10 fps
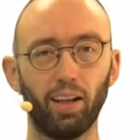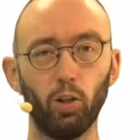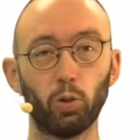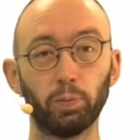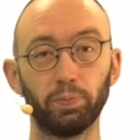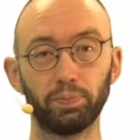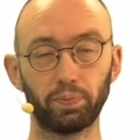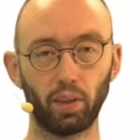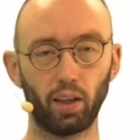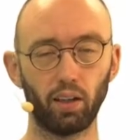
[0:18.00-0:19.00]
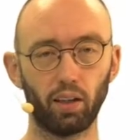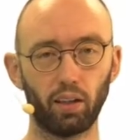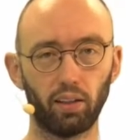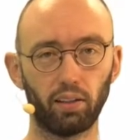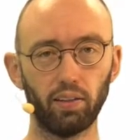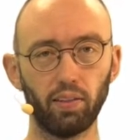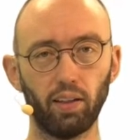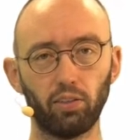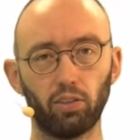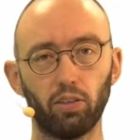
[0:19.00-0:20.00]
Hello. In this
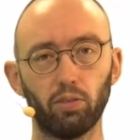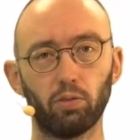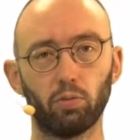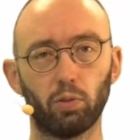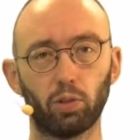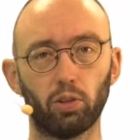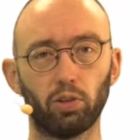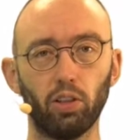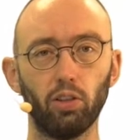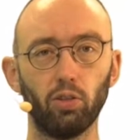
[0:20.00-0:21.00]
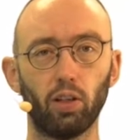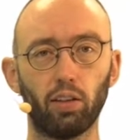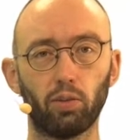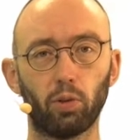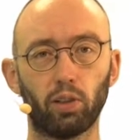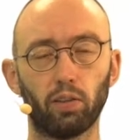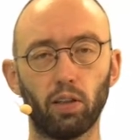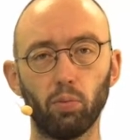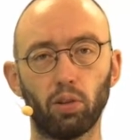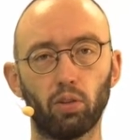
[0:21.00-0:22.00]
lecture, we will continue last week's
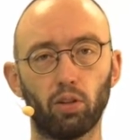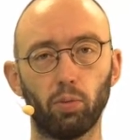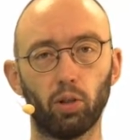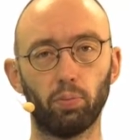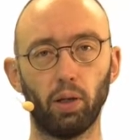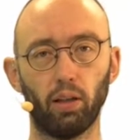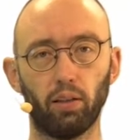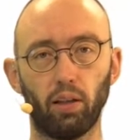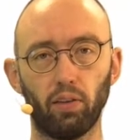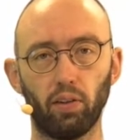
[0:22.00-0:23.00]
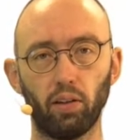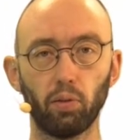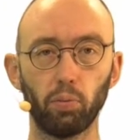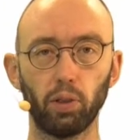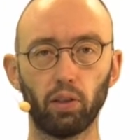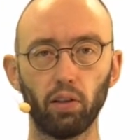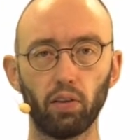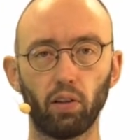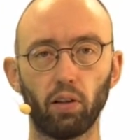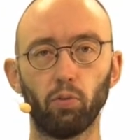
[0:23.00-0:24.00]
theme and talk about paired testing, but
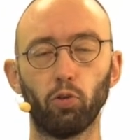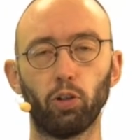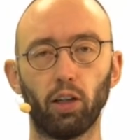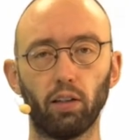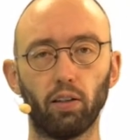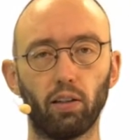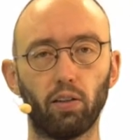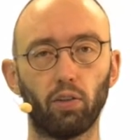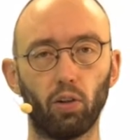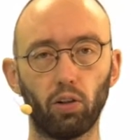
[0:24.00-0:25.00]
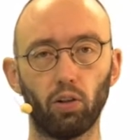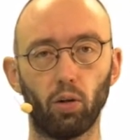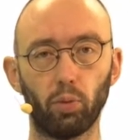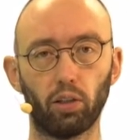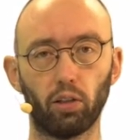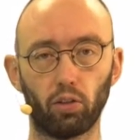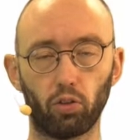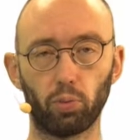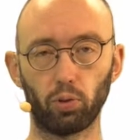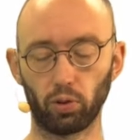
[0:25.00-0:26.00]
this time for data that is not normally
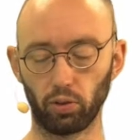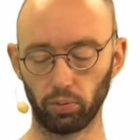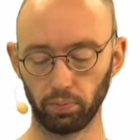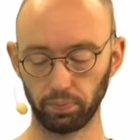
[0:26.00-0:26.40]
distributed.